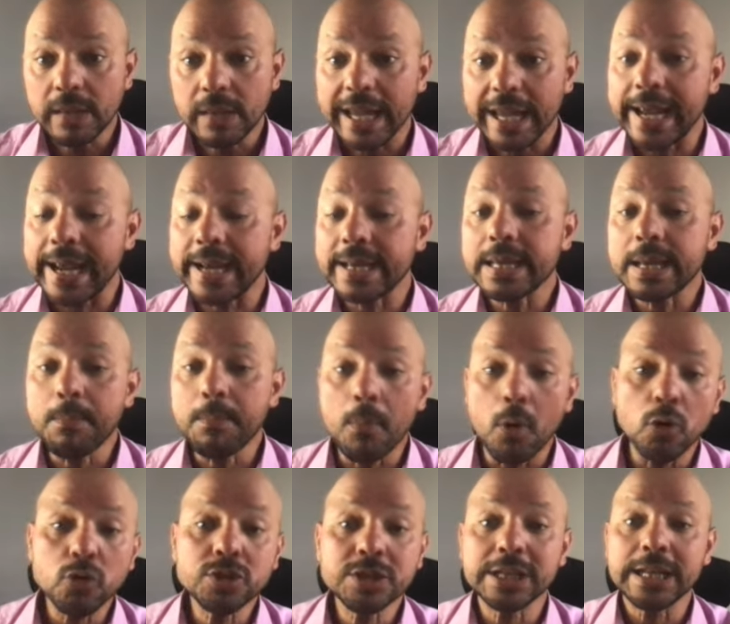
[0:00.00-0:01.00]
And
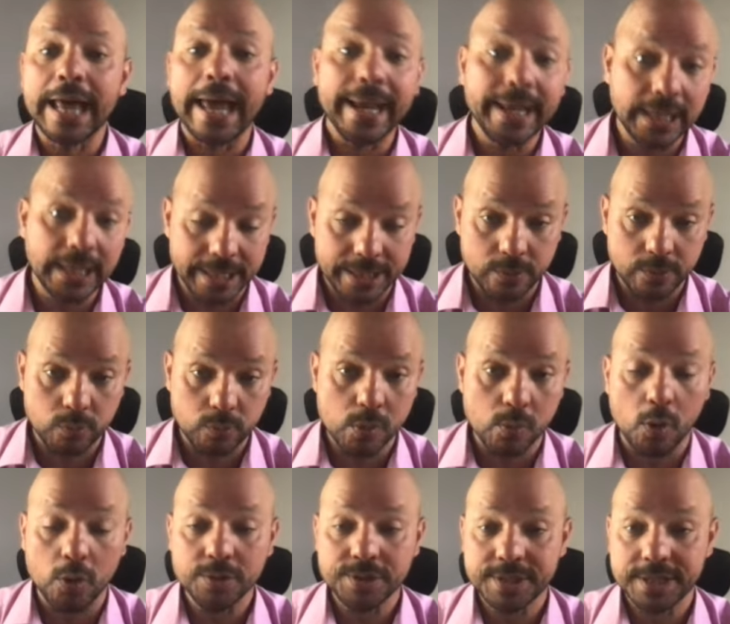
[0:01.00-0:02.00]
most likely, we
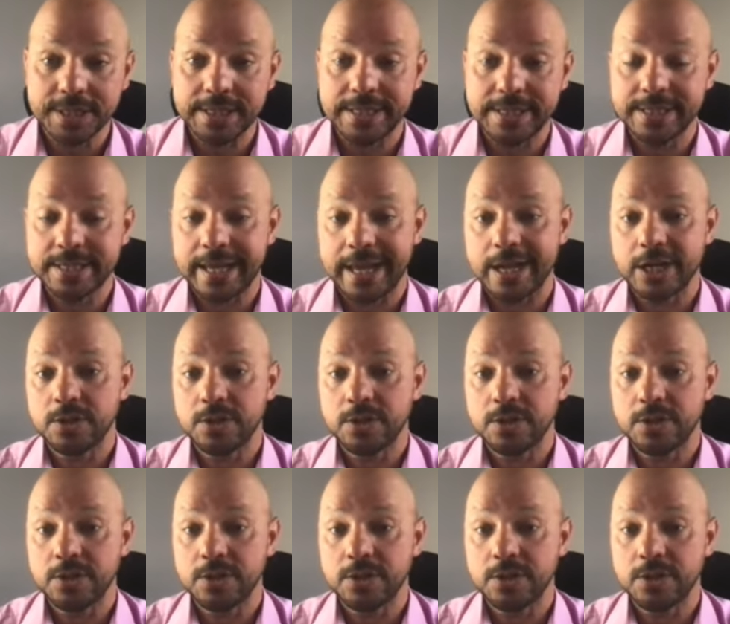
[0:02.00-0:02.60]
won't see this cash